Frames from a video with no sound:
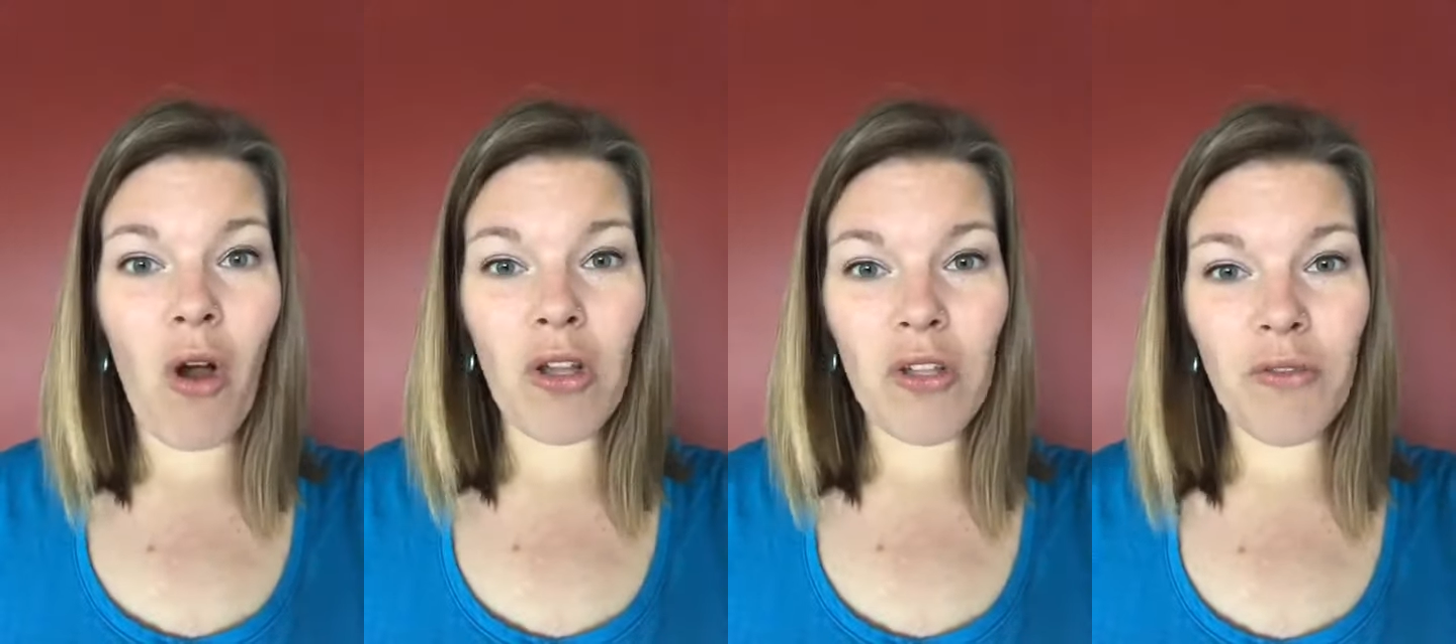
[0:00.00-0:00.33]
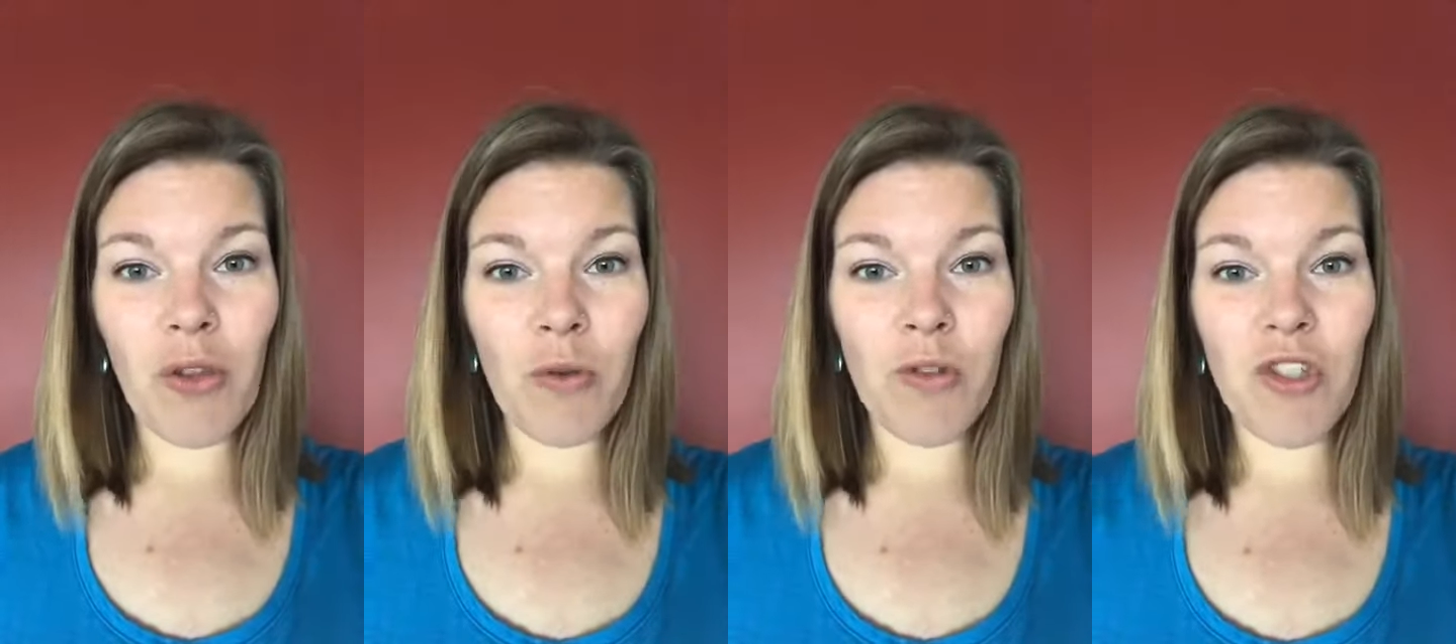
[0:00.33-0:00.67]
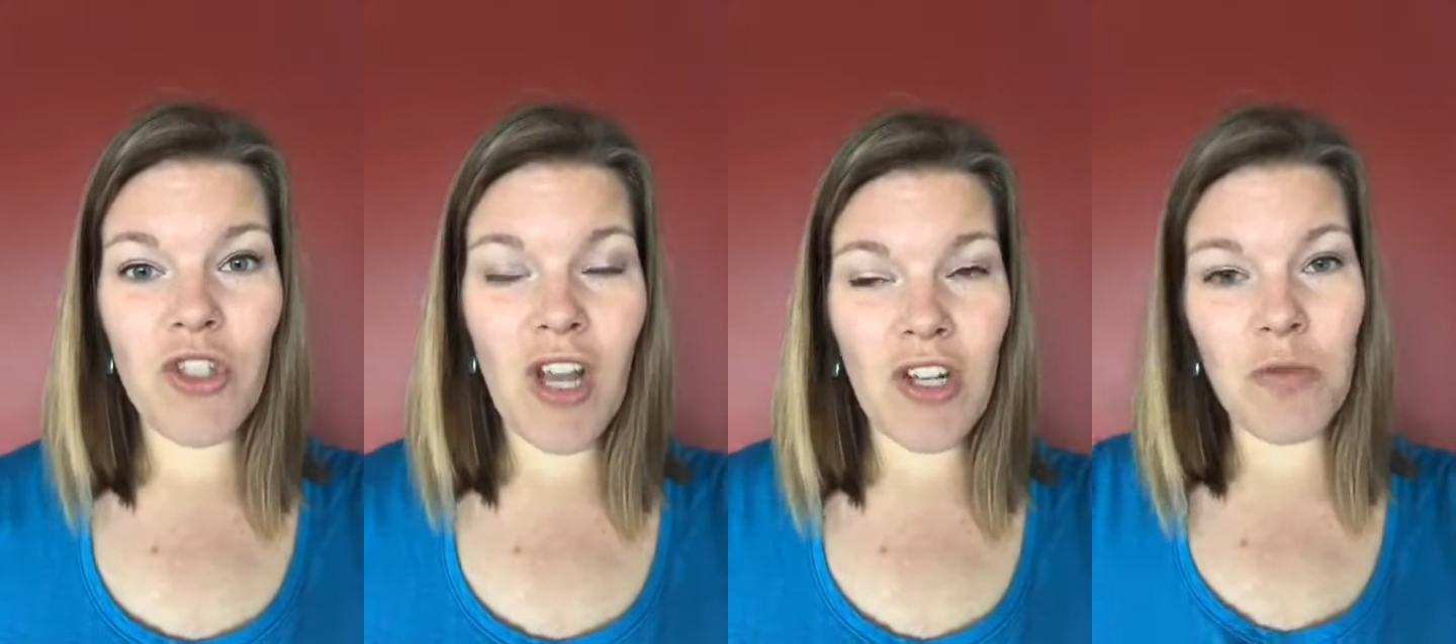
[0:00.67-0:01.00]
all of those
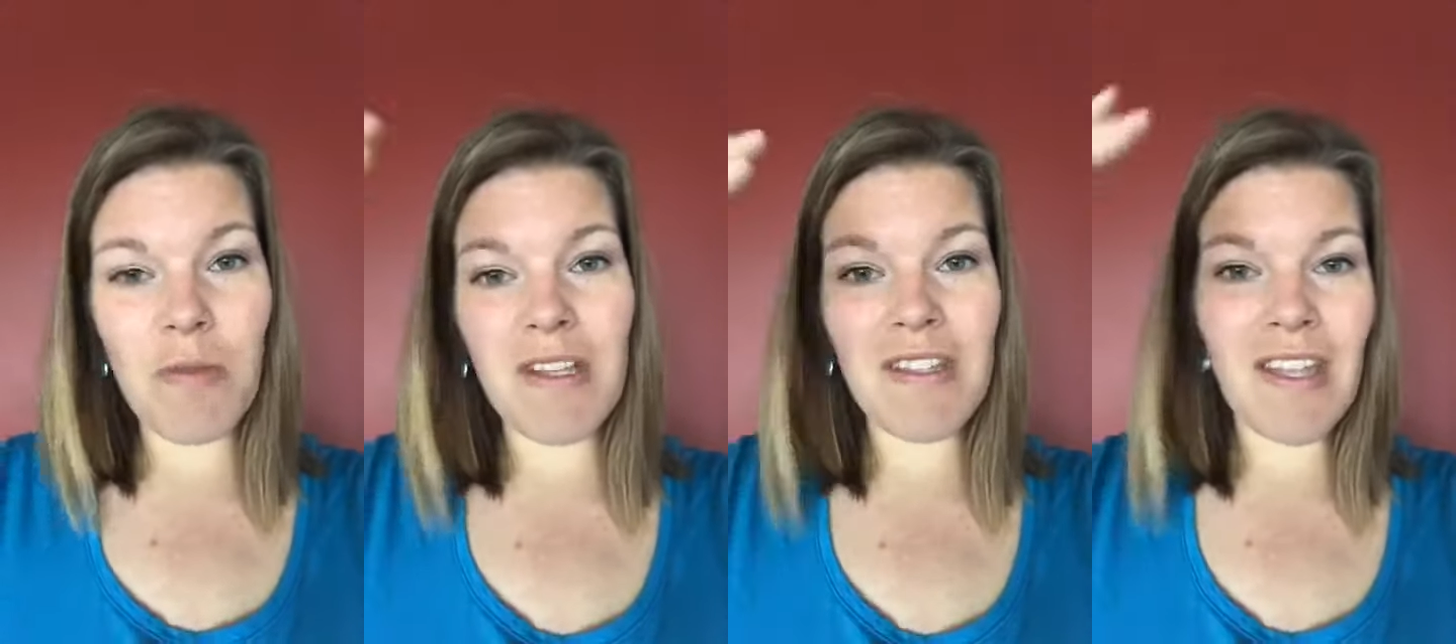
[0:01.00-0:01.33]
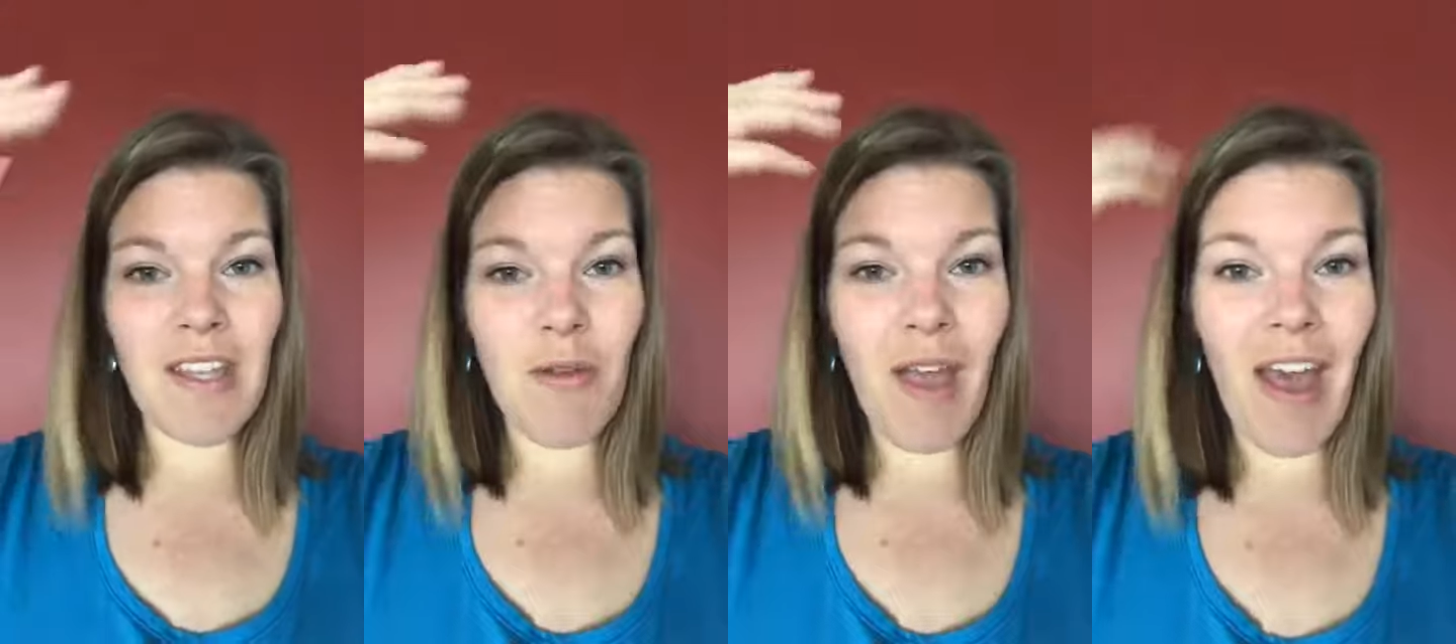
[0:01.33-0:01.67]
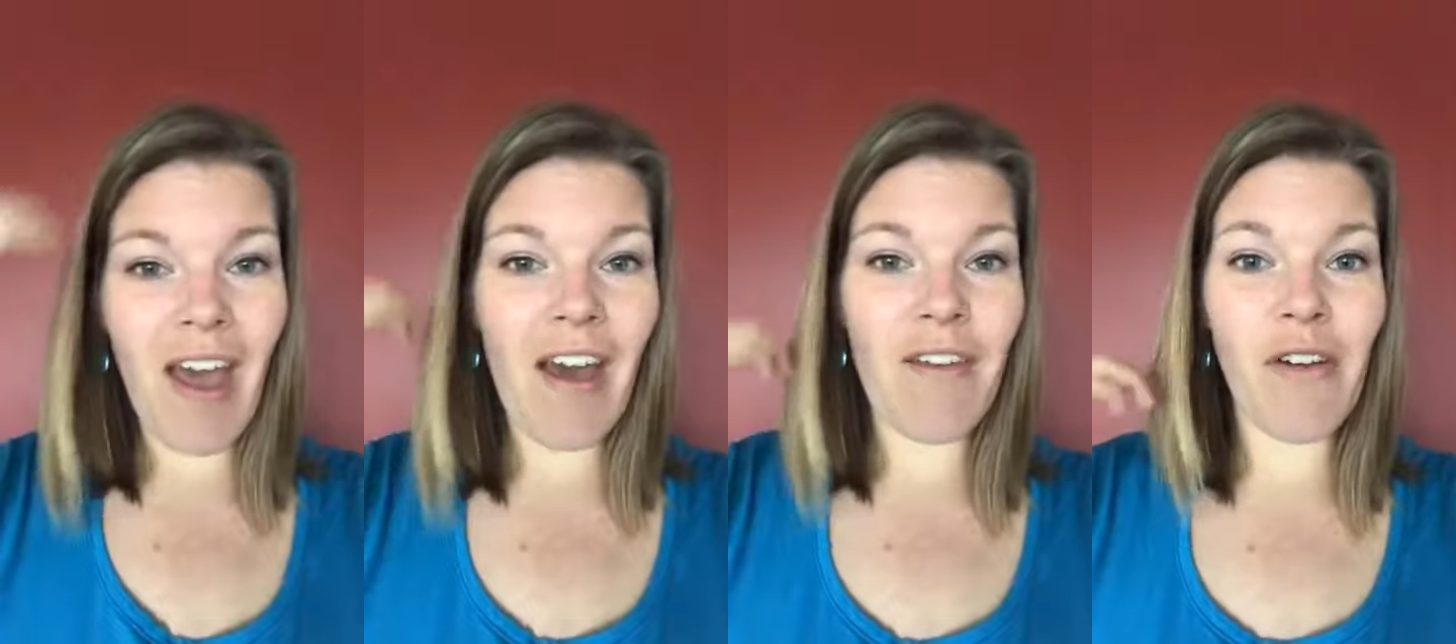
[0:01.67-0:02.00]
judgments that you
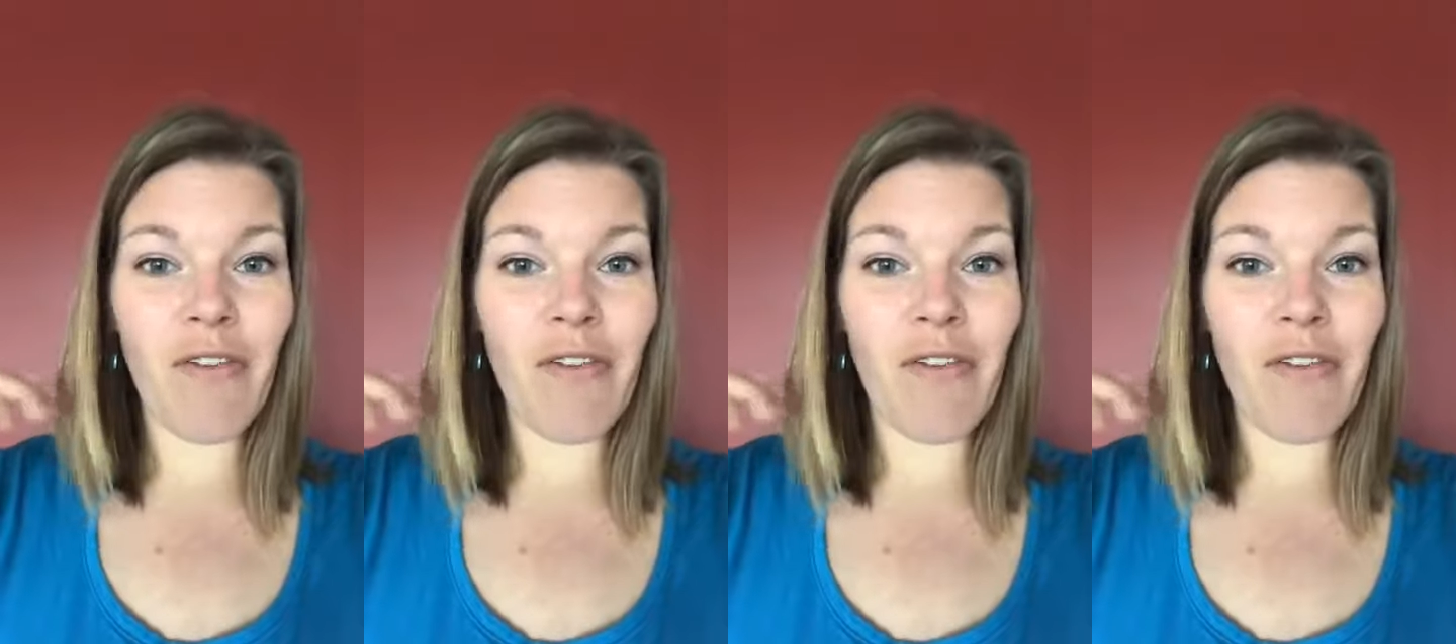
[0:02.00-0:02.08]
have